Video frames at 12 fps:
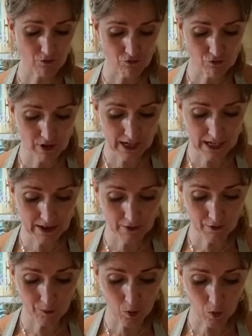really
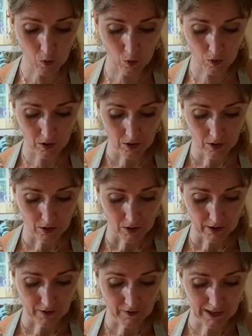small
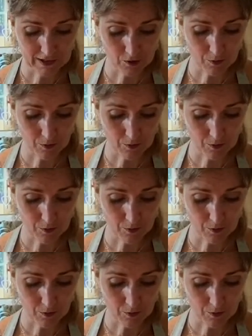into little